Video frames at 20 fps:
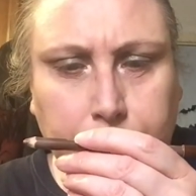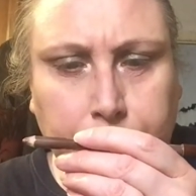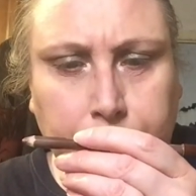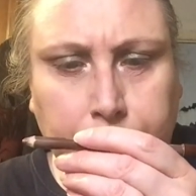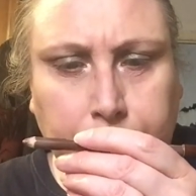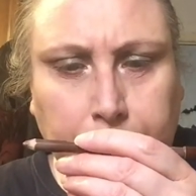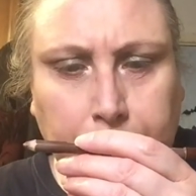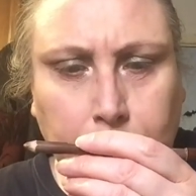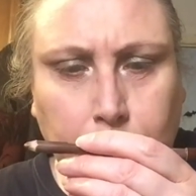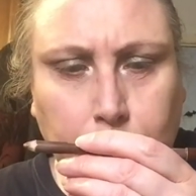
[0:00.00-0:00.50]

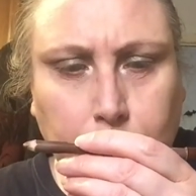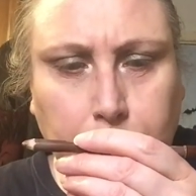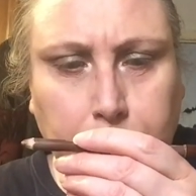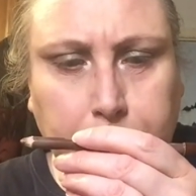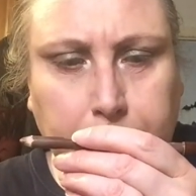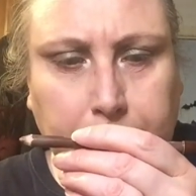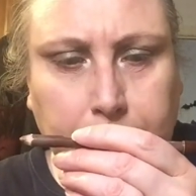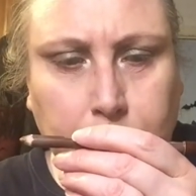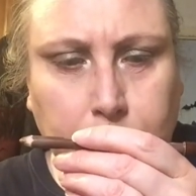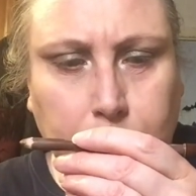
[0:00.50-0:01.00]
Fashion
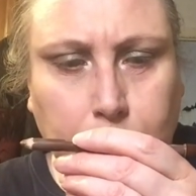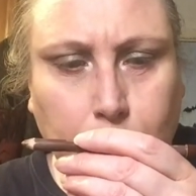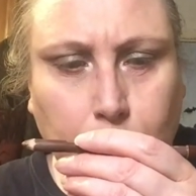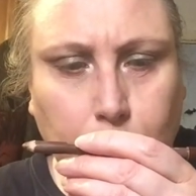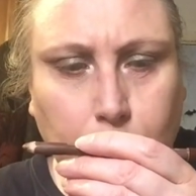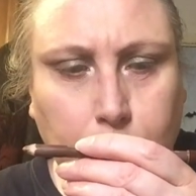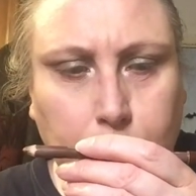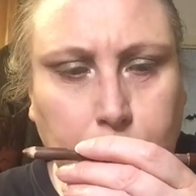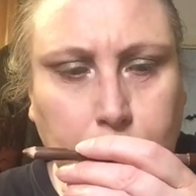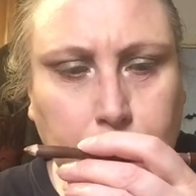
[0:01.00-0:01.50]
Best
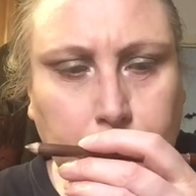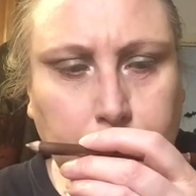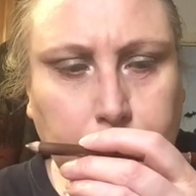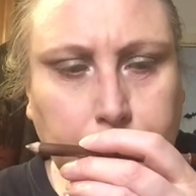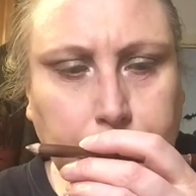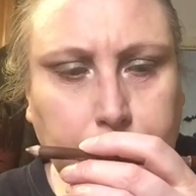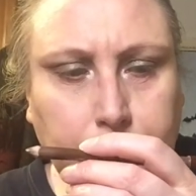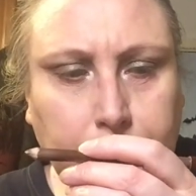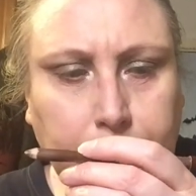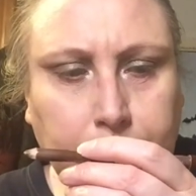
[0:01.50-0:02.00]
Colour or
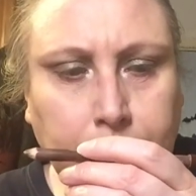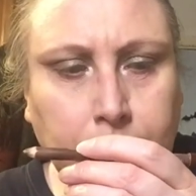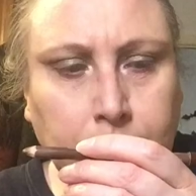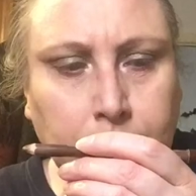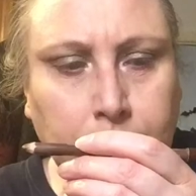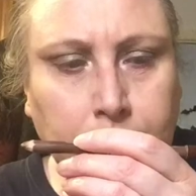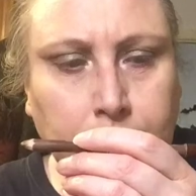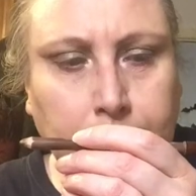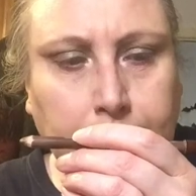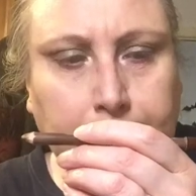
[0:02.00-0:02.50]
something.
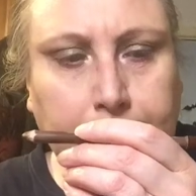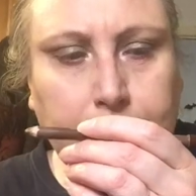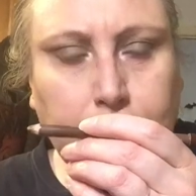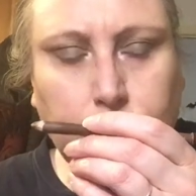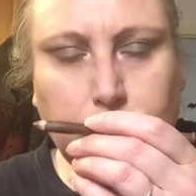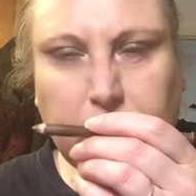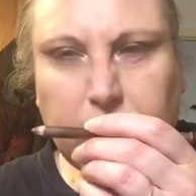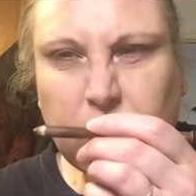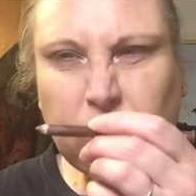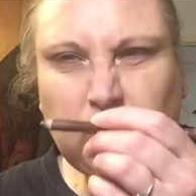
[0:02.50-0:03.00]

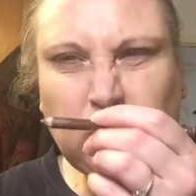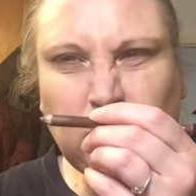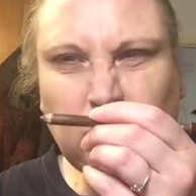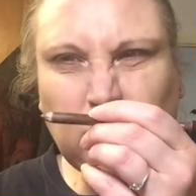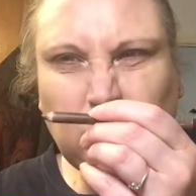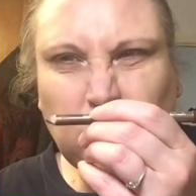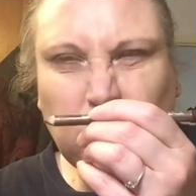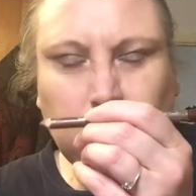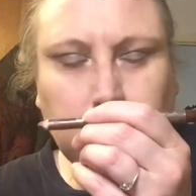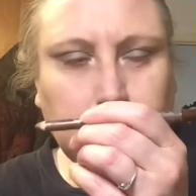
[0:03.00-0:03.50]
Anyway, it's
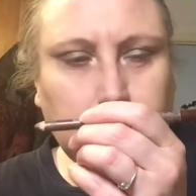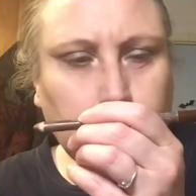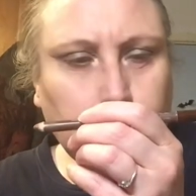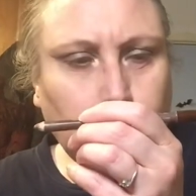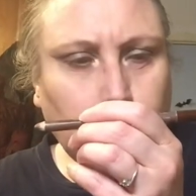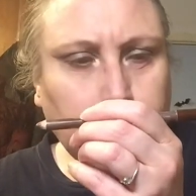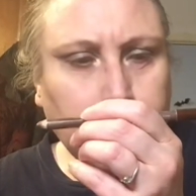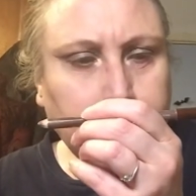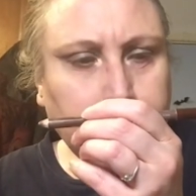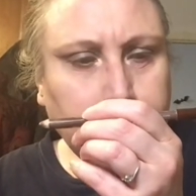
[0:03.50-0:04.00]
just a cheap
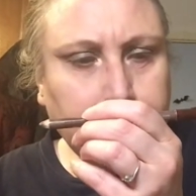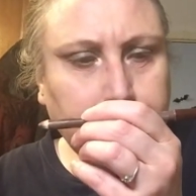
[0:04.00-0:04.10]
one.